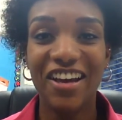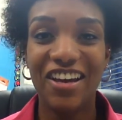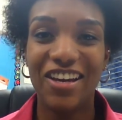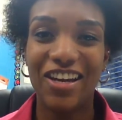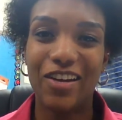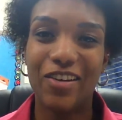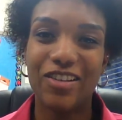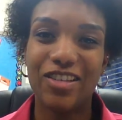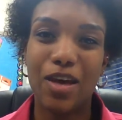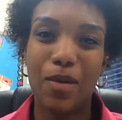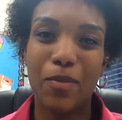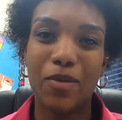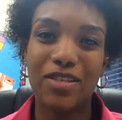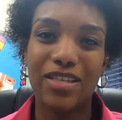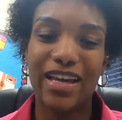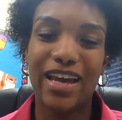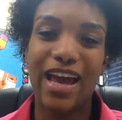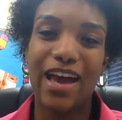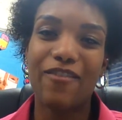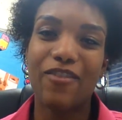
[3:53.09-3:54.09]
It's almost
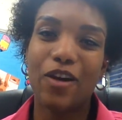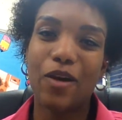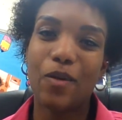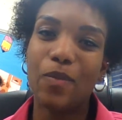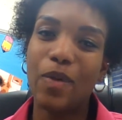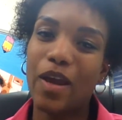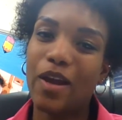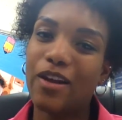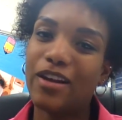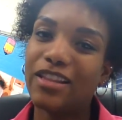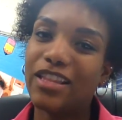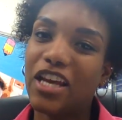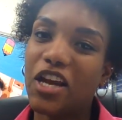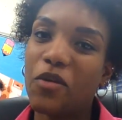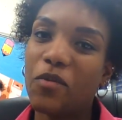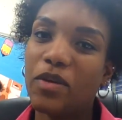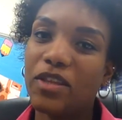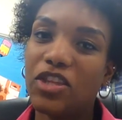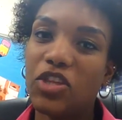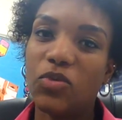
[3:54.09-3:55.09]
like having a parent
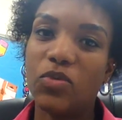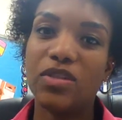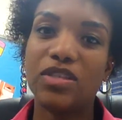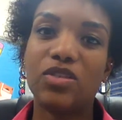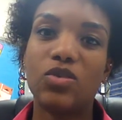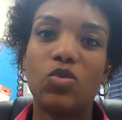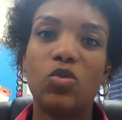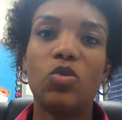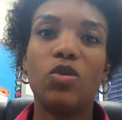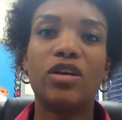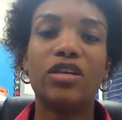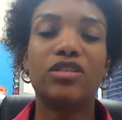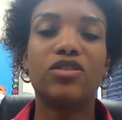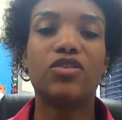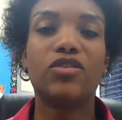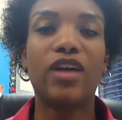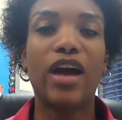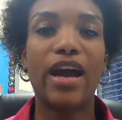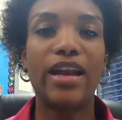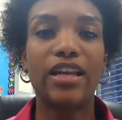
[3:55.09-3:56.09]
there with you in school because
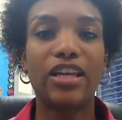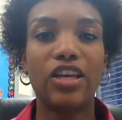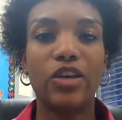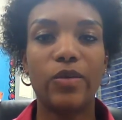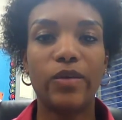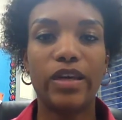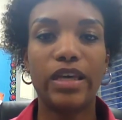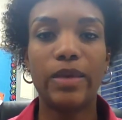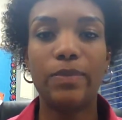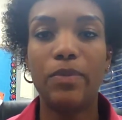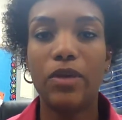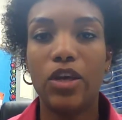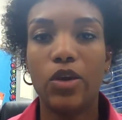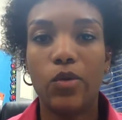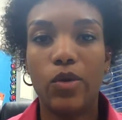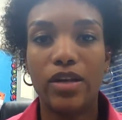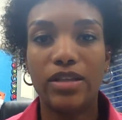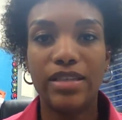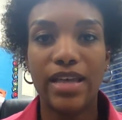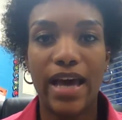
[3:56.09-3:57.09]
they're guiding you and keeping you
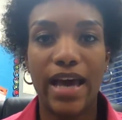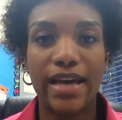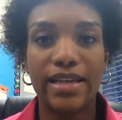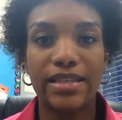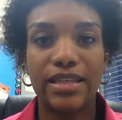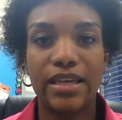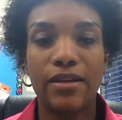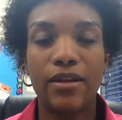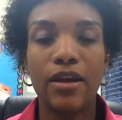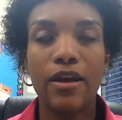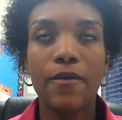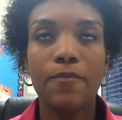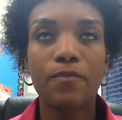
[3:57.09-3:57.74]
on task and